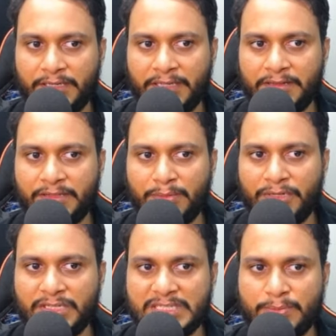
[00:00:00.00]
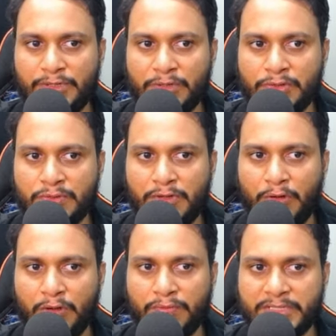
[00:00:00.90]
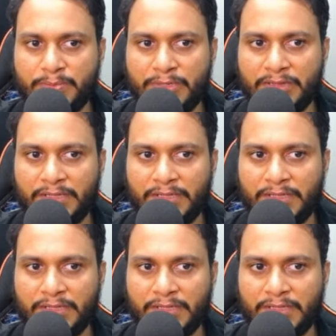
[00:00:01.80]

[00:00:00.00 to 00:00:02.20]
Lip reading: And the remainders produced will always be in